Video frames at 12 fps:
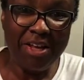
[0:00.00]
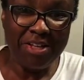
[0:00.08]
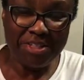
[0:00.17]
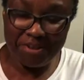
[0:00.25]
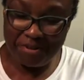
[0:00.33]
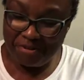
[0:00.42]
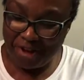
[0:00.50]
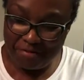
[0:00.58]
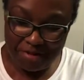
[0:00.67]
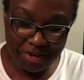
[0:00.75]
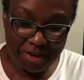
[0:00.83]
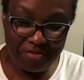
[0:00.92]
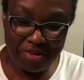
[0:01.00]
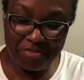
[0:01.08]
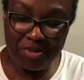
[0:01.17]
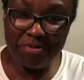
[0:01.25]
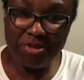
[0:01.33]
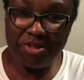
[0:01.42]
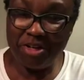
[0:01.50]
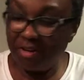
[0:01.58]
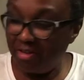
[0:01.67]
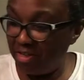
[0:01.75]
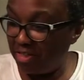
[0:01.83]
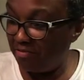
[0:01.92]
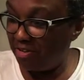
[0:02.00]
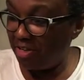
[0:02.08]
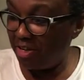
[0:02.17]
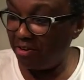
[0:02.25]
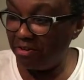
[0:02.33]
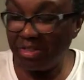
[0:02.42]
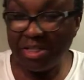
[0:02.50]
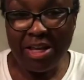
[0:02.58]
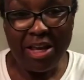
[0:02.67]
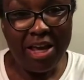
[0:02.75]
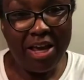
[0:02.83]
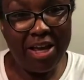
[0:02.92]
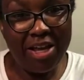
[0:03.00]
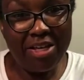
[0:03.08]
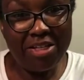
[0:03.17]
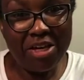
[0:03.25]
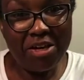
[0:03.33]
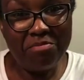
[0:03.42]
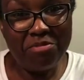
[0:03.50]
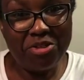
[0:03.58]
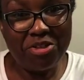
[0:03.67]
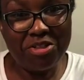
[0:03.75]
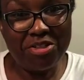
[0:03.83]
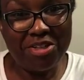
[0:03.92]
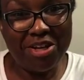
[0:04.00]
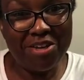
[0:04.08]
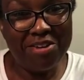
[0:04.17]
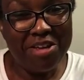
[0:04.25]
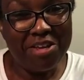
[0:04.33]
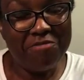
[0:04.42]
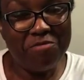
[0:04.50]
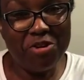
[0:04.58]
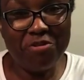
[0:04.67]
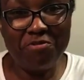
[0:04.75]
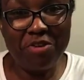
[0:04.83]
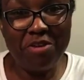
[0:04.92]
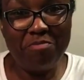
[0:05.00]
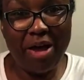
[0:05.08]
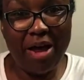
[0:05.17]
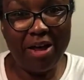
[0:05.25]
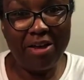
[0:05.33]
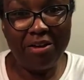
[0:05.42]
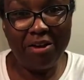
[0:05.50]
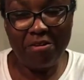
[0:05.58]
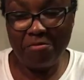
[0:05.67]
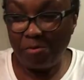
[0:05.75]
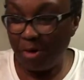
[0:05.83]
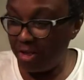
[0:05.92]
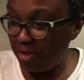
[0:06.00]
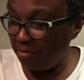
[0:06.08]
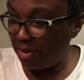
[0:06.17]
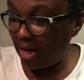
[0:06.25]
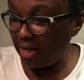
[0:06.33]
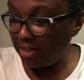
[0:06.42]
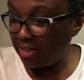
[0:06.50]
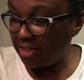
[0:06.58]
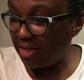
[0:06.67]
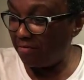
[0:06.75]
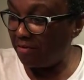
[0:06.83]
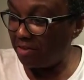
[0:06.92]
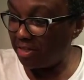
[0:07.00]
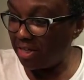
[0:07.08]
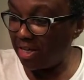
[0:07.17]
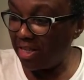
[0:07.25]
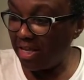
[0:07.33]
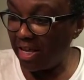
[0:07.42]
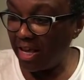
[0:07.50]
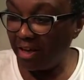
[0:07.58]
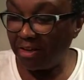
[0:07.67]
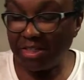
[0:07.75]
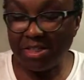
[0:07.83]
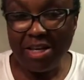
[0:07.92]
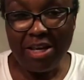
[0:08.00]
So I would love it if you would share these videos and just give me your feedback on what you would like to see, if there's anything else.